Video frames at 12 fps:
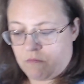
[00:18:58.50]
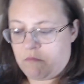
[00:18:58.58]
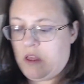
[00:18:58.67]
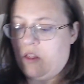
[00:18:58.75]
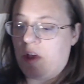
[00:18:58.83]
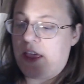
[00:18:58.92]

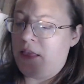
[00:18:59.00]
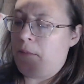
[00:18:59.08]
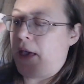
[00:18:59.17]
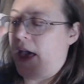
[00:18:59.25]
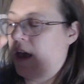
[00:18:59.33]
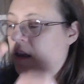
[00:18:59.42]
me look in the
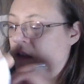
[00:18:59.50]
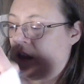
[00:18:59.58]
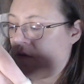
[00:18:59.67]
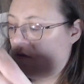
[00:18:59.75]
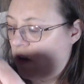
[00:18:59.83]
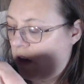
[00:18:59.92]
bag and see
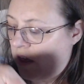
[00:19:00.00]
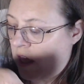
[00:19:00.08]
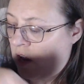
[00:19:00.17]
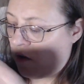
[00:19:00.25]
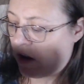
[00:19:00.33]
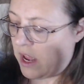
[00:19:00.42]
if there's anything
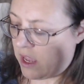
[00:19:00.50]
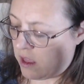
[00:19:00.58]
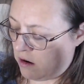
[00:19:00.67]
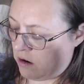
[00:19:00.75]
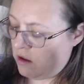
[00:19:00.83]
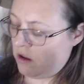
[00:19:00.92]
here that I
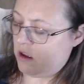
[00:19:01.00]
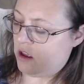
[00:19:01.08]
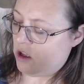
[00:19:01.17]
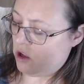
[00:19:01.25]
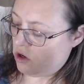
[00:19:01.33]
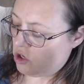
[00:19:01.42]
can
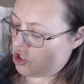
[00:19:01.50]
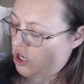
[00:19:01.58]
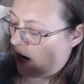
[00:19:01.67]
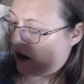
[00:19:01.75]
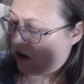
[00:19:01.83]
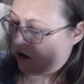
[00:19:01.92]

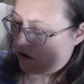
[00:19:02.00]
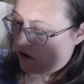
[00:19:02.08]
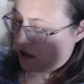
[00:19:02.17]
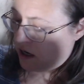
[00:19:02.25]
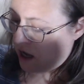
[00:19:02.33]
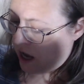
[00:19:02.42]
share
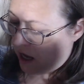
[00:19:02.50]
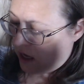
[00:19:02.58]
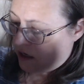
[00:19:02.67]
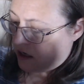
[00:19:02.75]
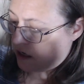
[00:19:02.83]
tonight.